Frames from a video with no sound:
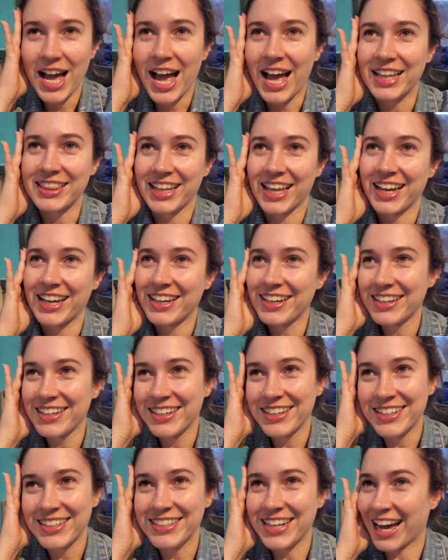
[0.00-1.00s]
And like
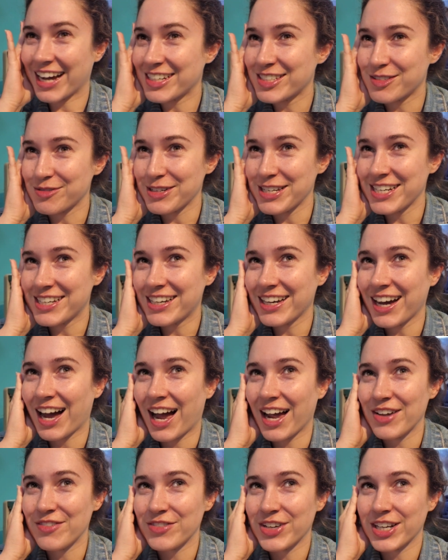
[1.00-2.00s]
next week,
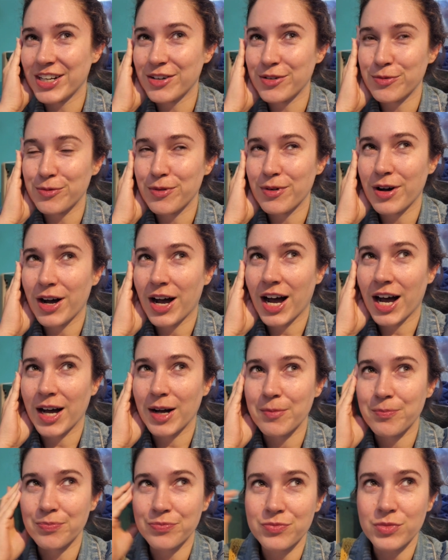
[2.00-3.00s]
I'm gonna
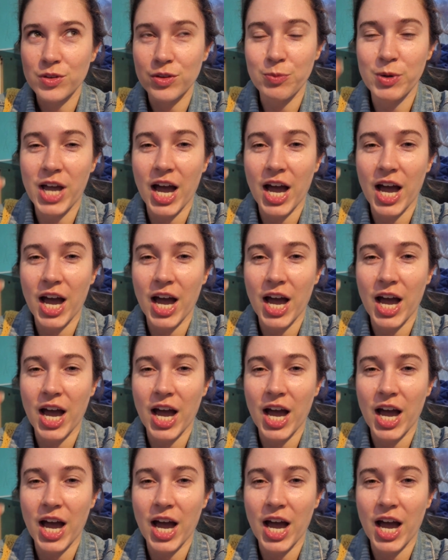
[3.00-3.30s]
um,